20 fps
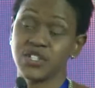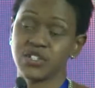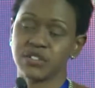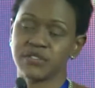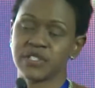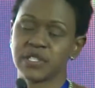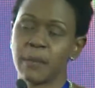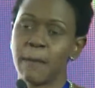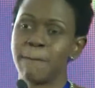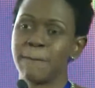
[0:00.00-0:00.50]
you of
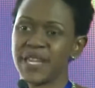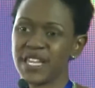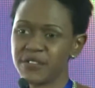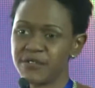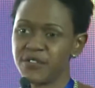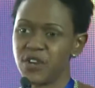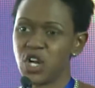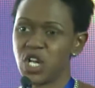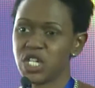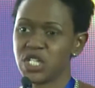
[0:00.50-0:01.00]
some
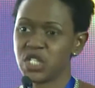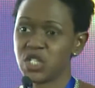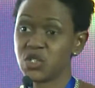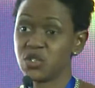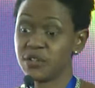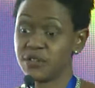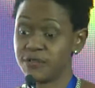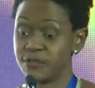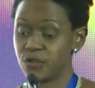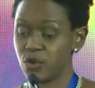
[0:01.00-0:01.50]
pitfalls to
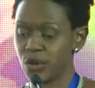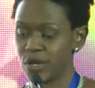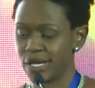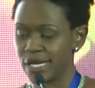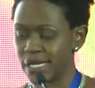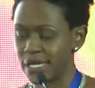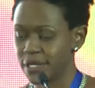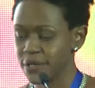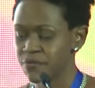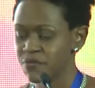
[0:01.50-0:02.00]

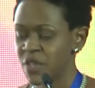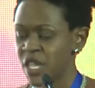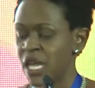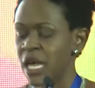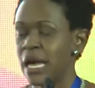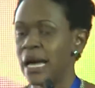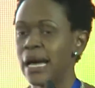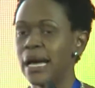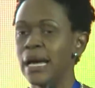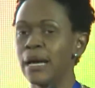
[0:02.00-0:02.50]
avoid,
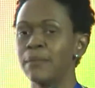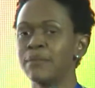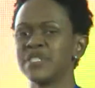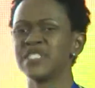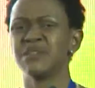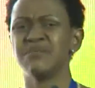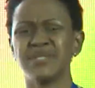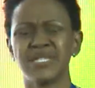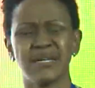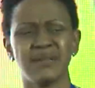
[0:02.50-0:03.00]

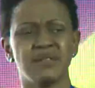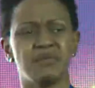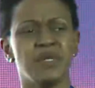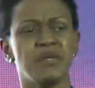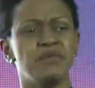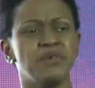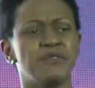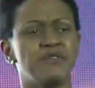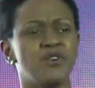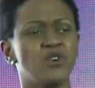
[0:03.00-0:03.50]
sometimes
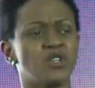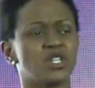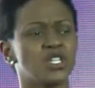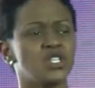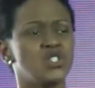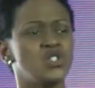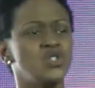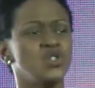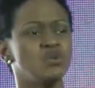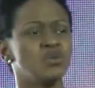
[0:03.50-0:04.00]
people
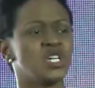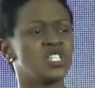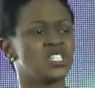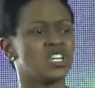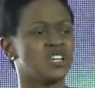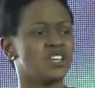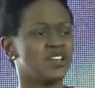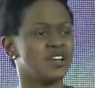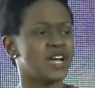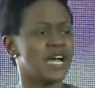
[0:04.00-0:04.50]
focus too much
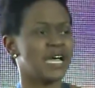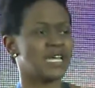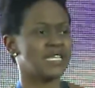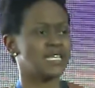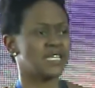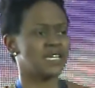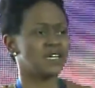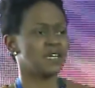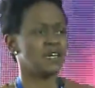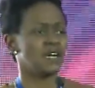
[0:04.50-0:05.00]
on their
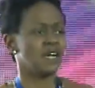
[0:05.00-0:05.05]
idea,